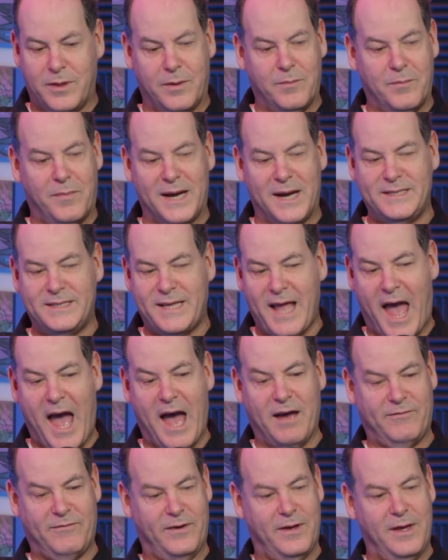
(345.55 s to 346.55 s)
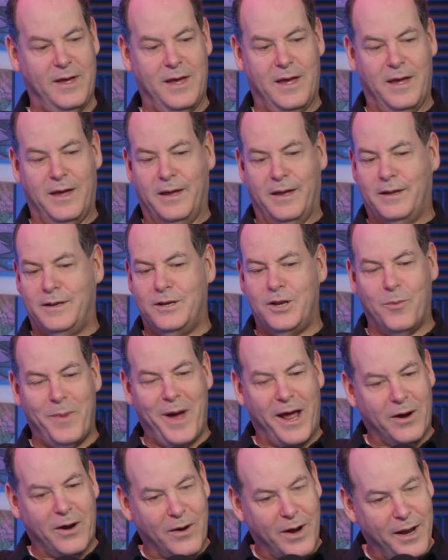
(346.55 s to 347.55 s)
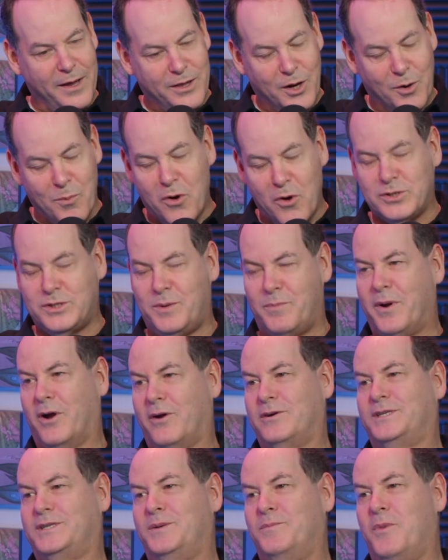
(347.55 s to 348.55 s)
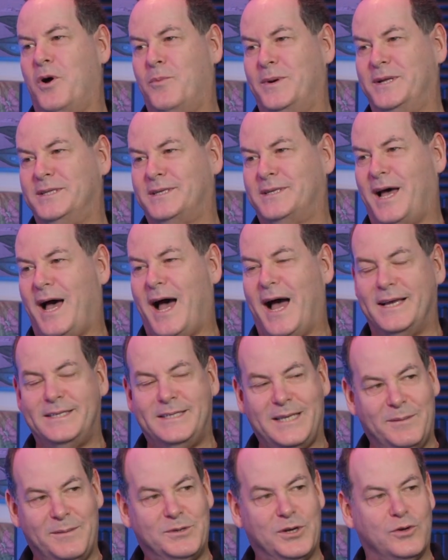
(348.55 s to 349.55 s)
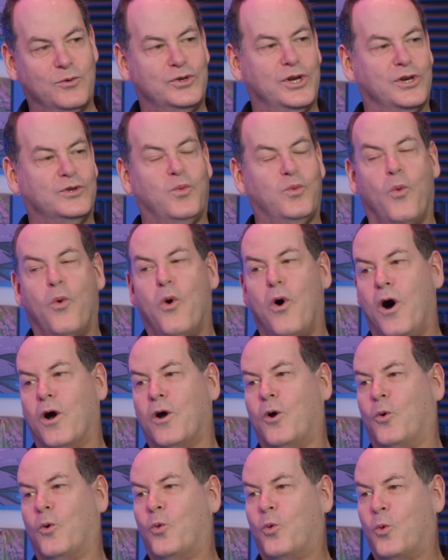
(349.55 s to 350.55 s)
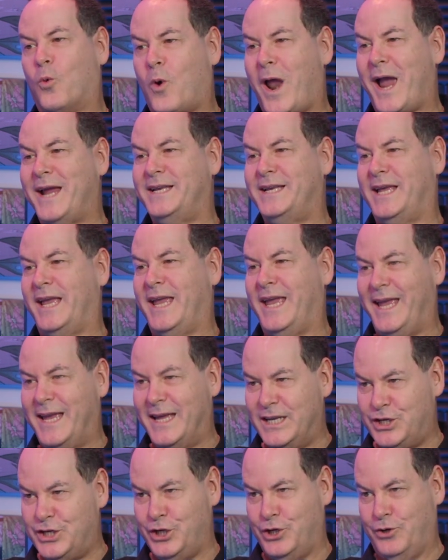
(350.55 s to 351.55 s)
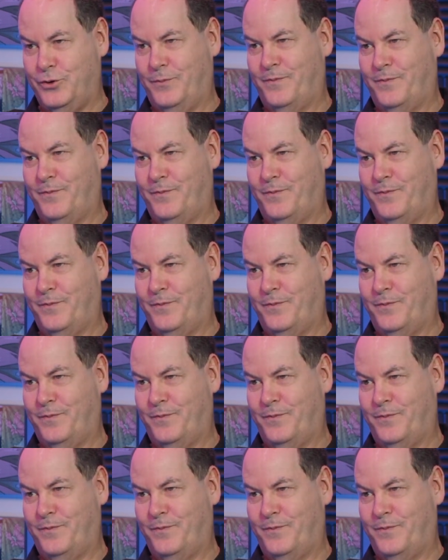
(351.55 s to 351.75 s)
My staff, no matter their most embarrassing moments, I seem to just walk right into.